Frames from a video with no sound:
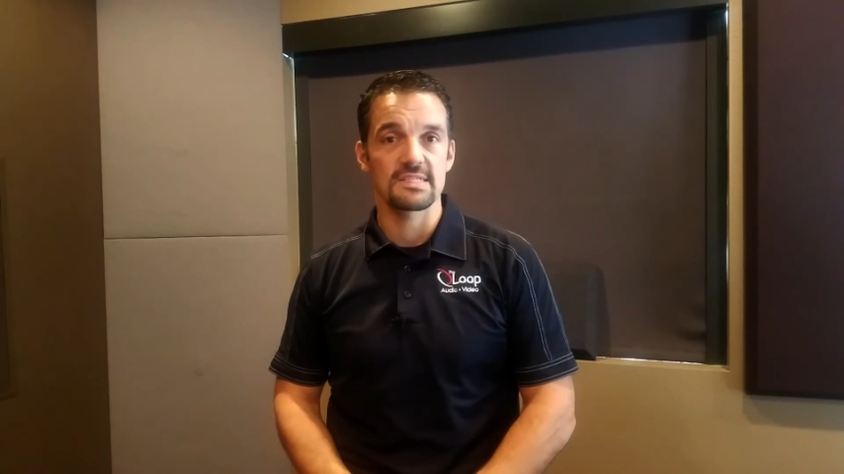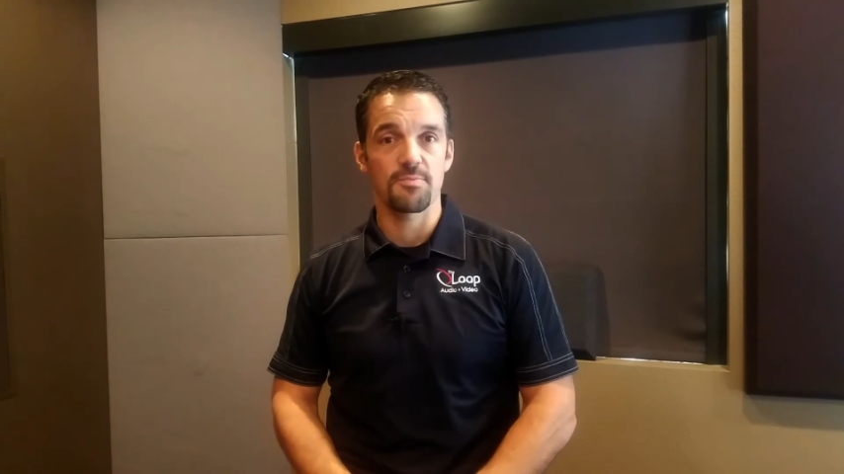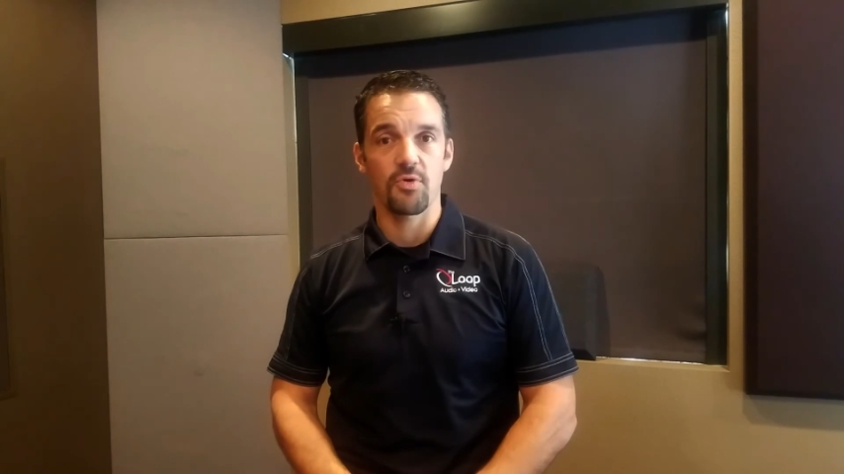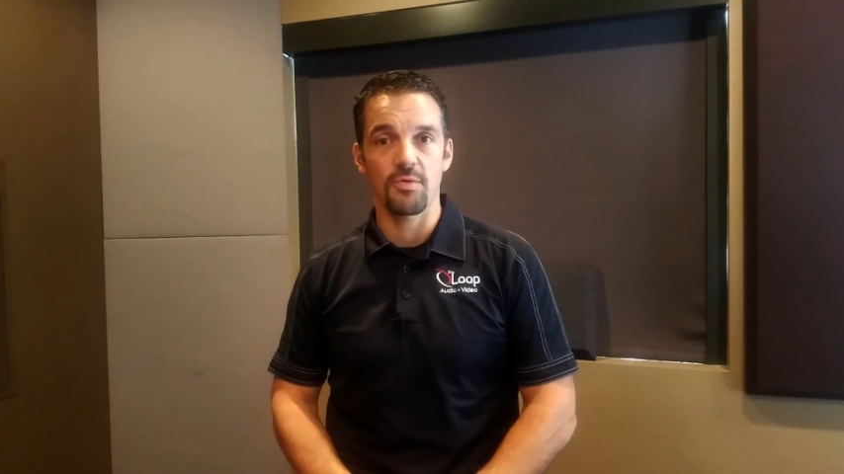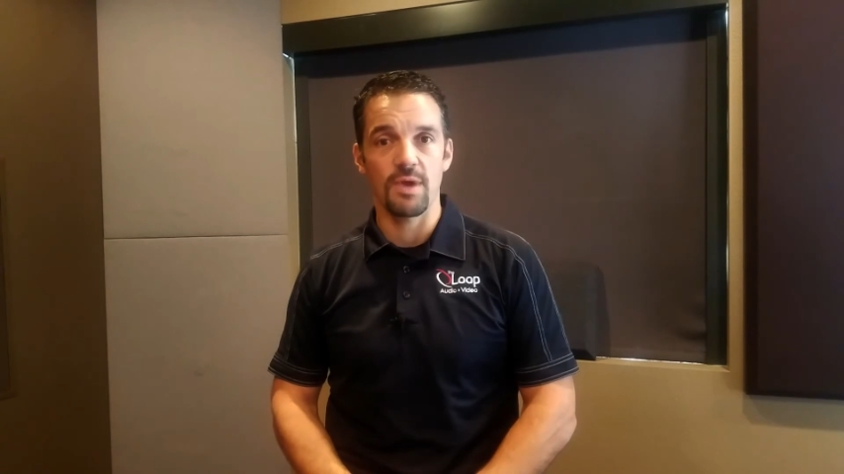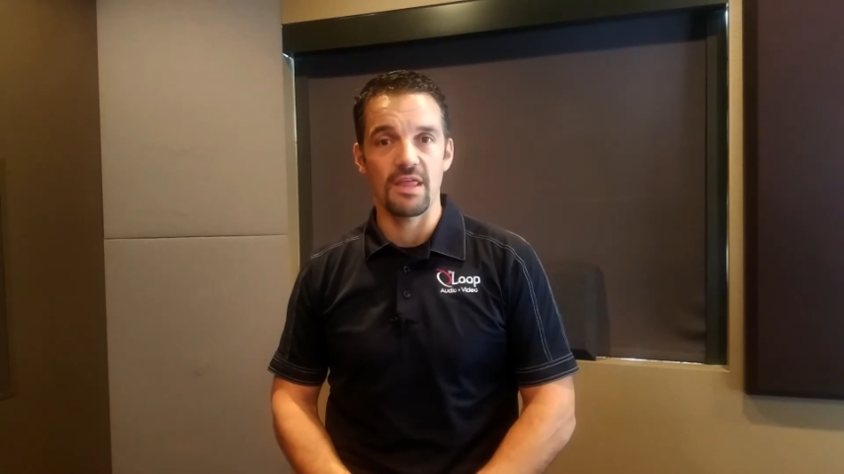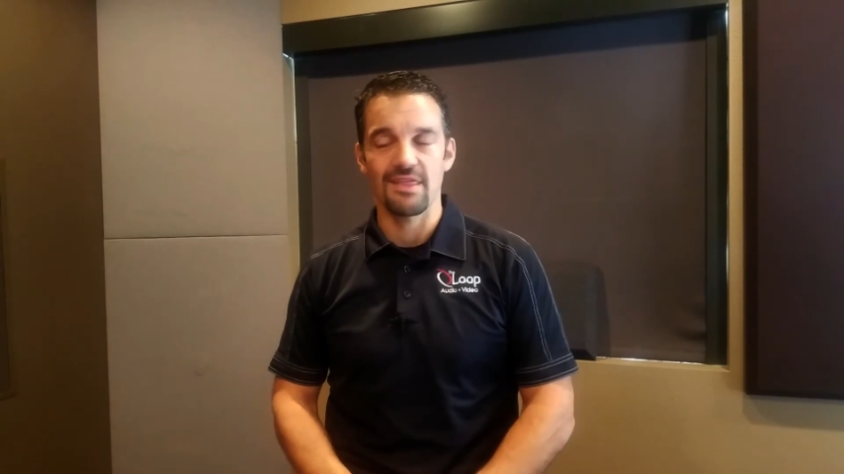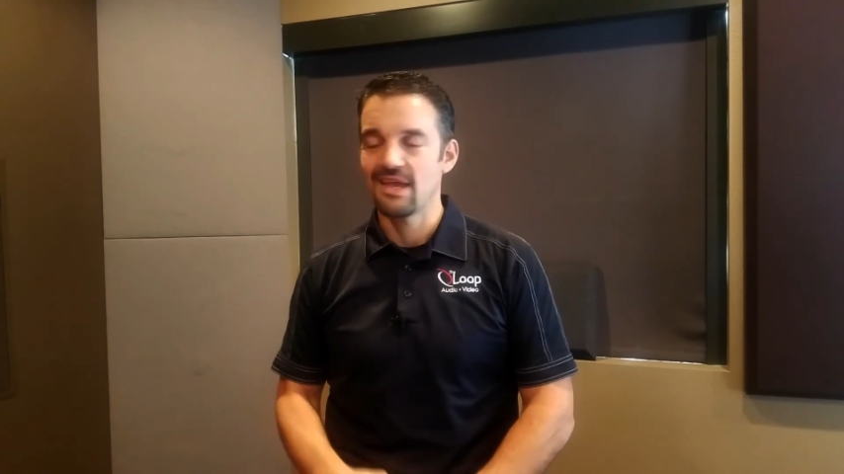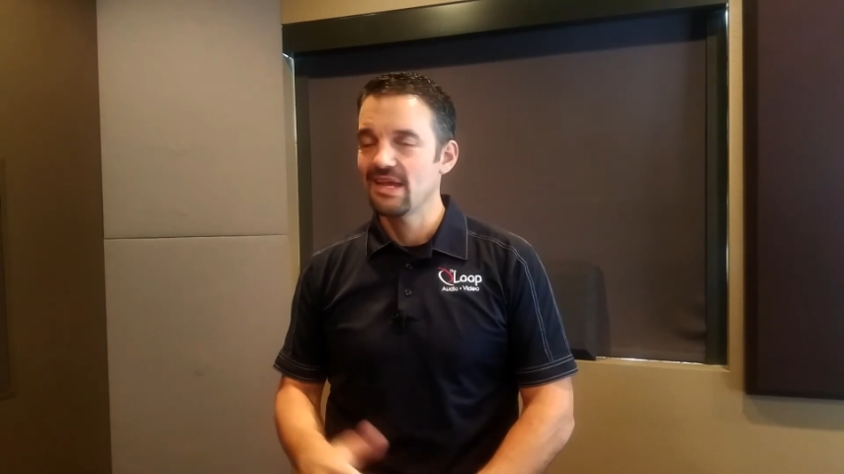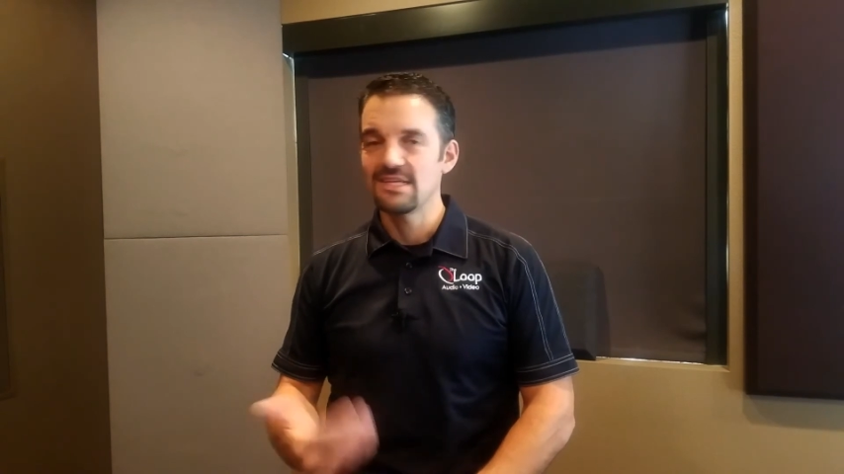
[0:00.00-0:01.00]
support
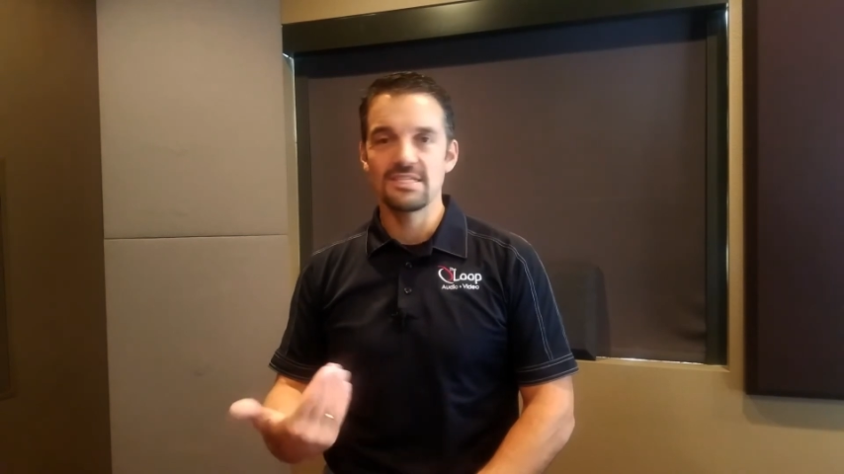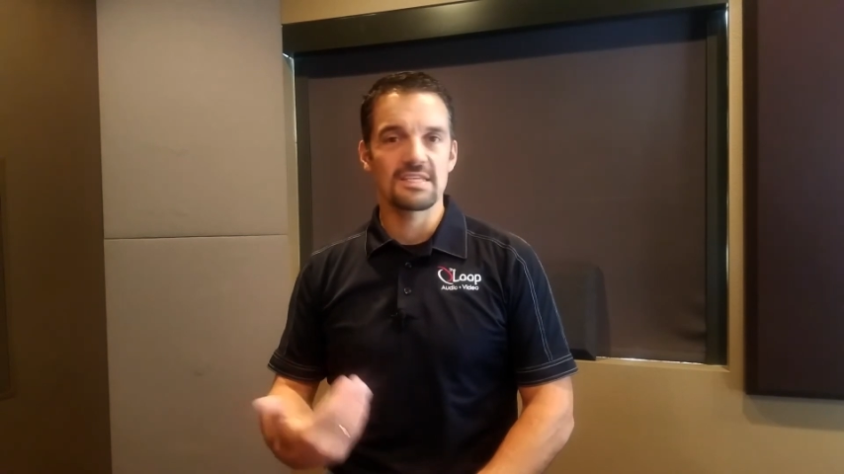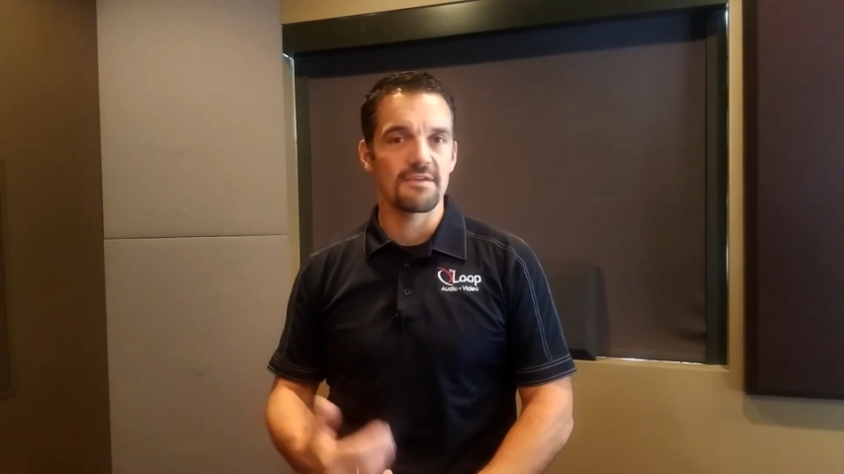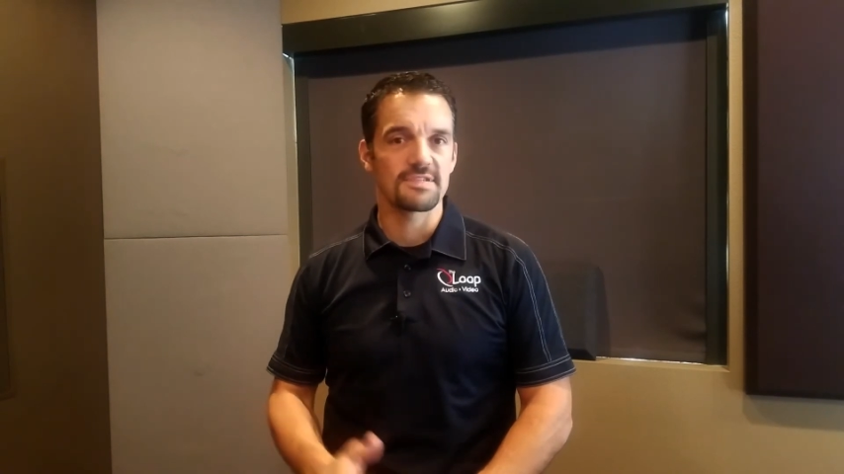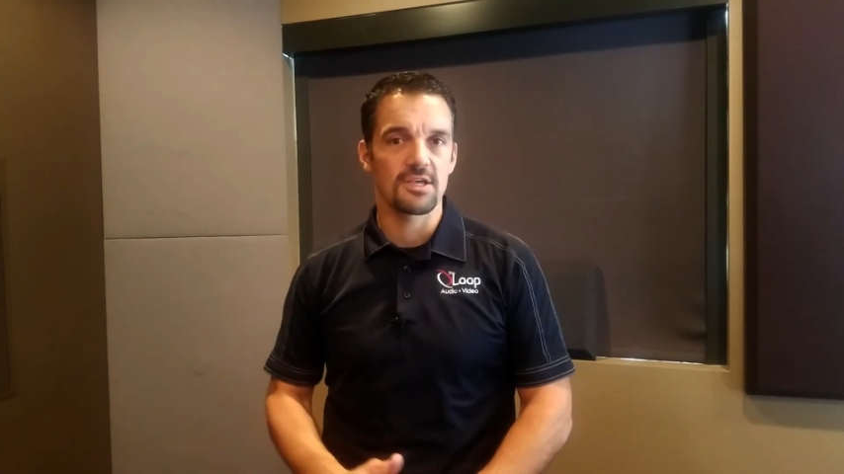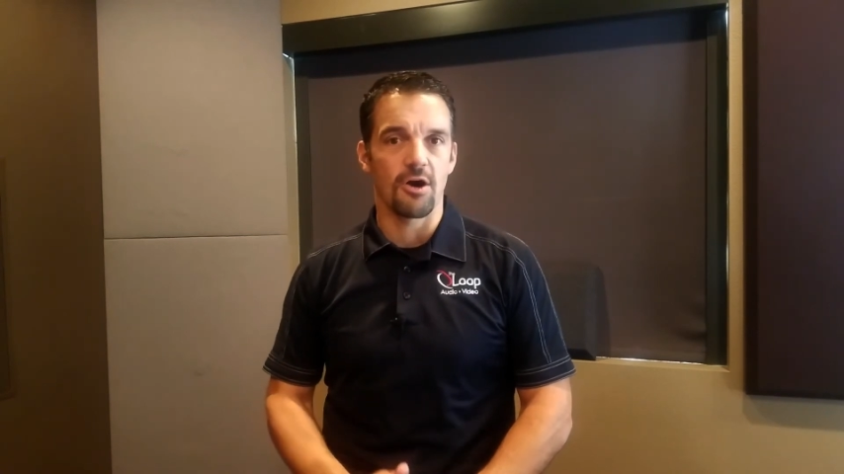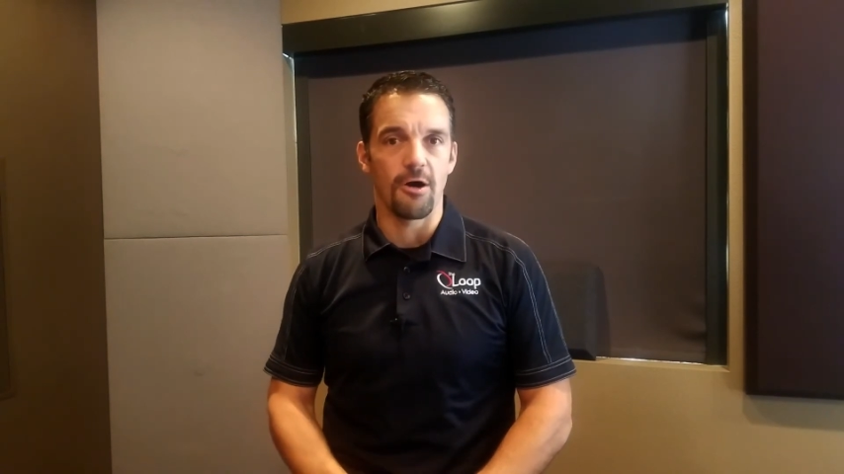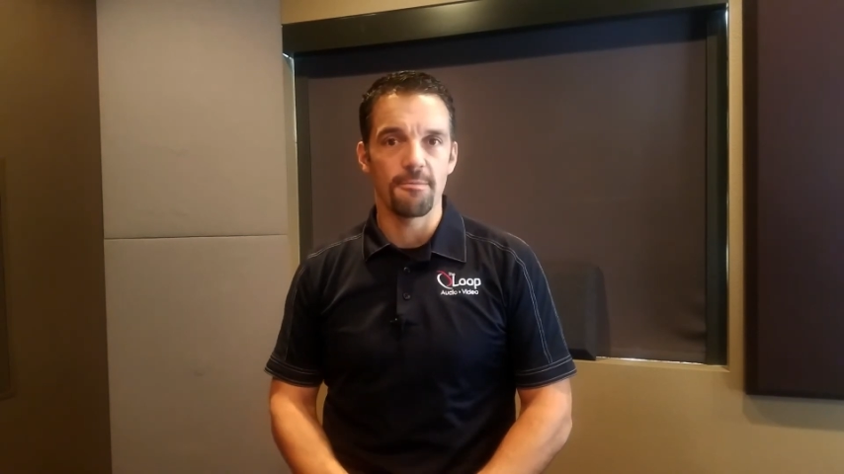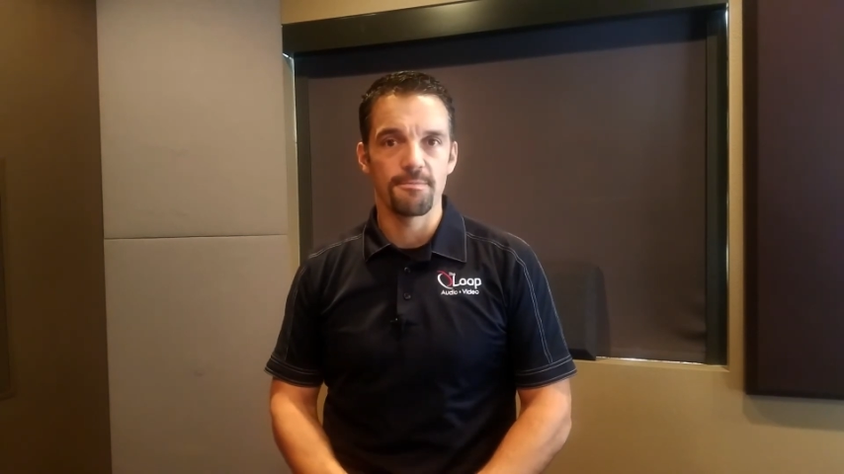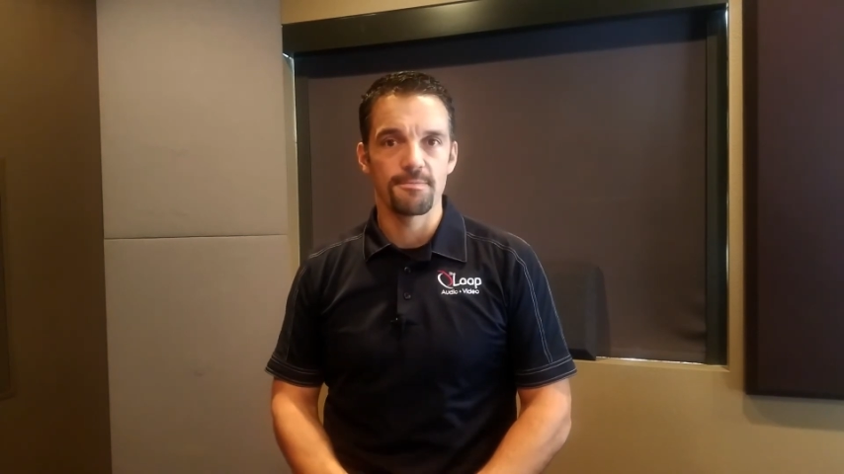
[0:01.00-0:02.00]
with, just give us a
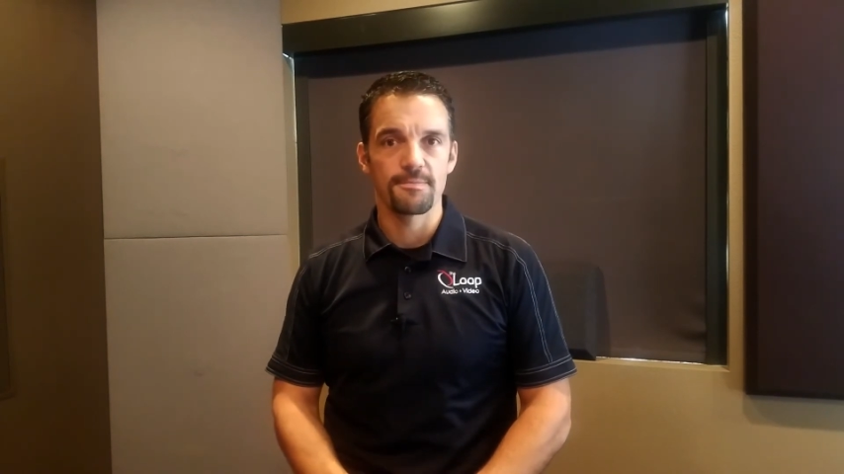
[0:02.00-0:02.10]
call.